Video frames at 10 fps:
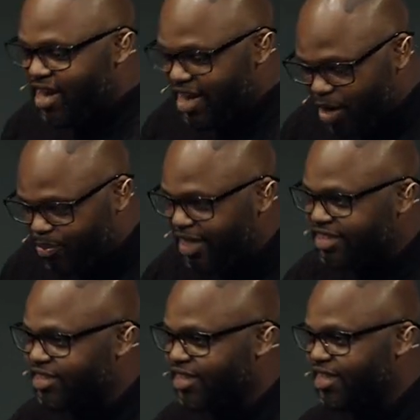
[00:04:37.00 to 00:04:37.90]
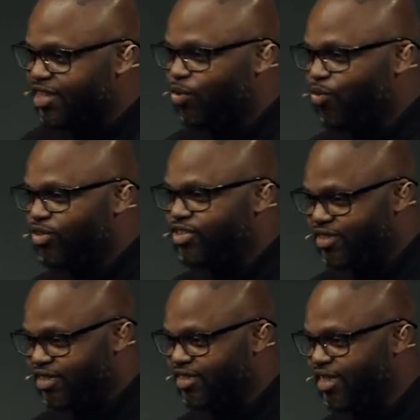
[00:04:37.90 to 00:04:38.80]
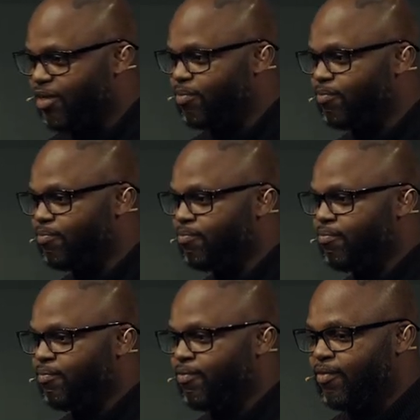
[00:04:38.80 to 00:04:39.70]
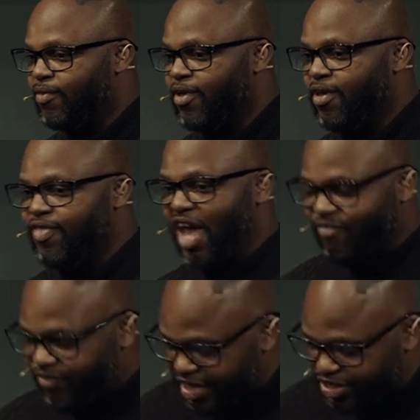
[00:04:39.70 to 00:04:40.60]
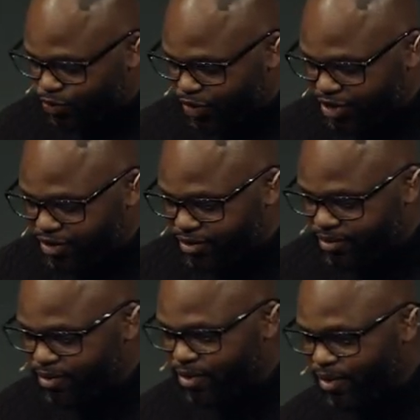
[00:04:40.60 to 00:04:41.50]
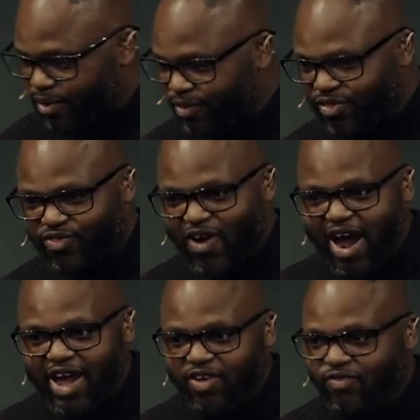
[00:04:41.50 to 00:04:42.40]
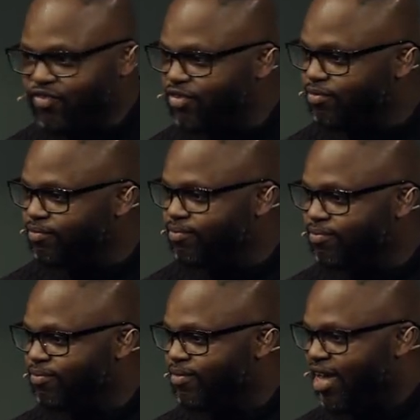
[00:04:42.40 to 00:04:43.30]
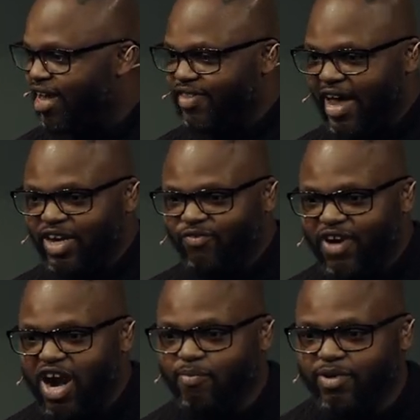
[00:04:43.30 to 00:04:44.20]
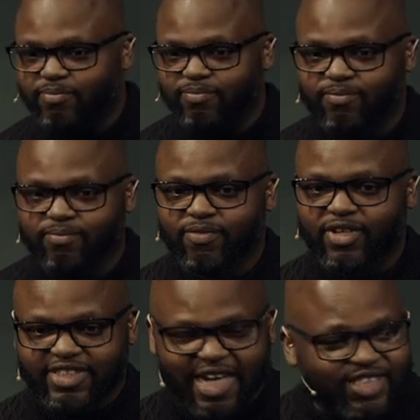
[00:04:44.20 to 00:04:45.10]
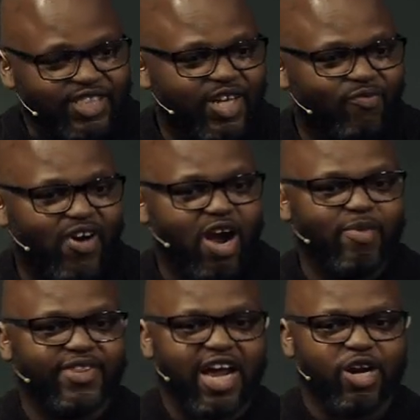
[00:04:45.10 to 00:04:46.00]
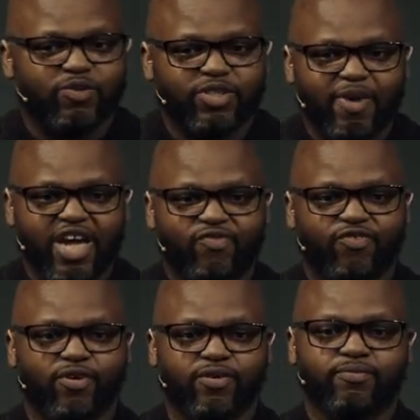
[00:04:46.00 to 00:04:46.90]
and I placed it in the water in the sink, that fish would thrive in that environment because that's the environment that it was made for.